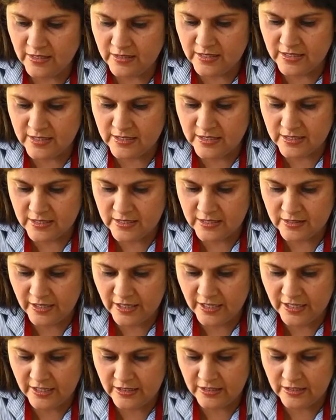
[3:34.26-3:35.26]
This is
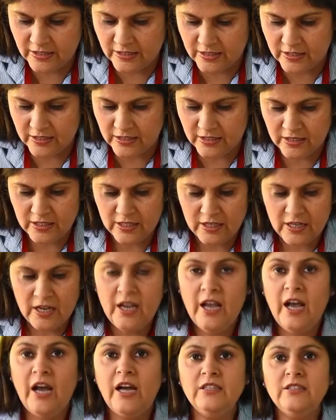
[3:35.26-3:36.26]
red,
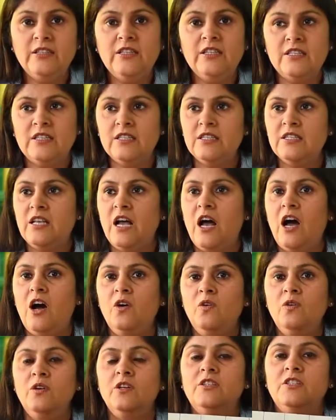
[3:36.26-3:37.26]
and this is
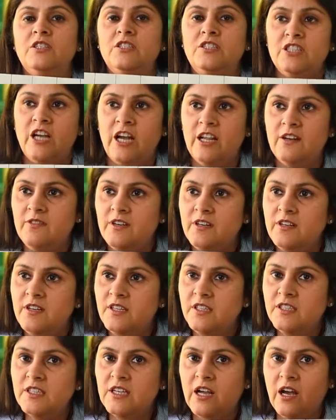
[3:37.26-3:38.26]
how the child will
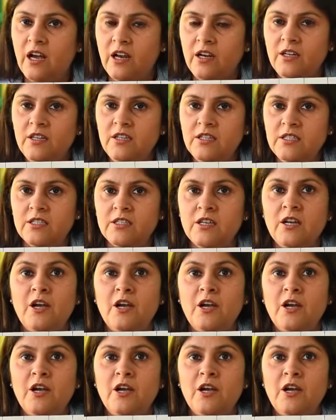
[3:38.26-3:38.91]
learn colors,